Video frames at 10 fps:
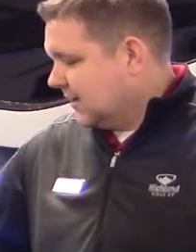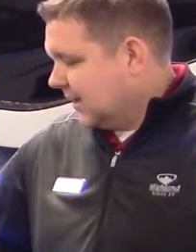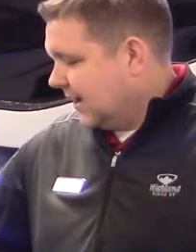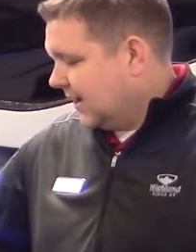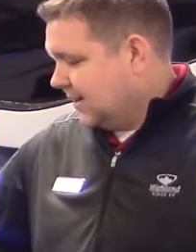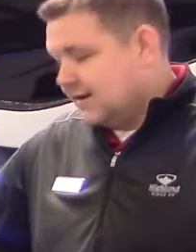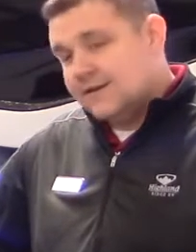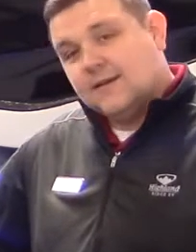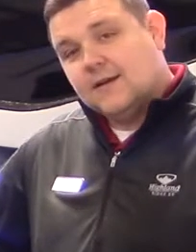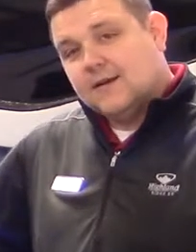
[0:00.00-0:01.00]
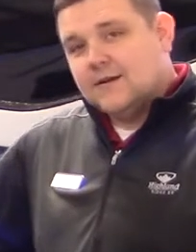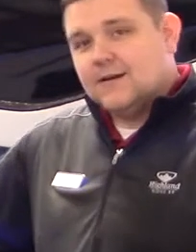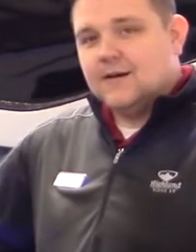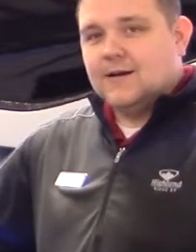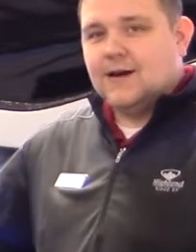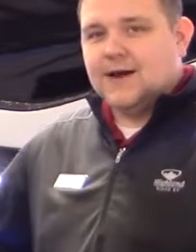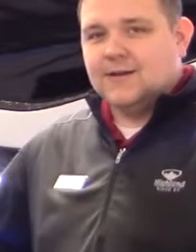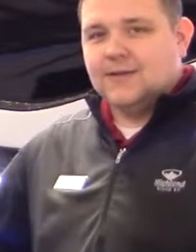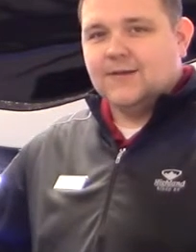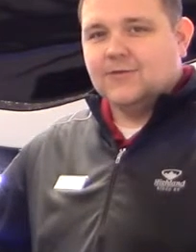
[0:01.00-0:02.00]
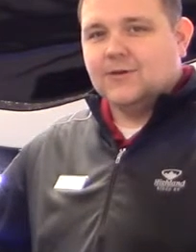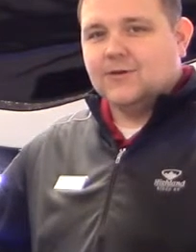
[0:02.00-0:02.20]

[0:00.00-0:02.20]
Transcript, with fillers: and auto-leveling the whole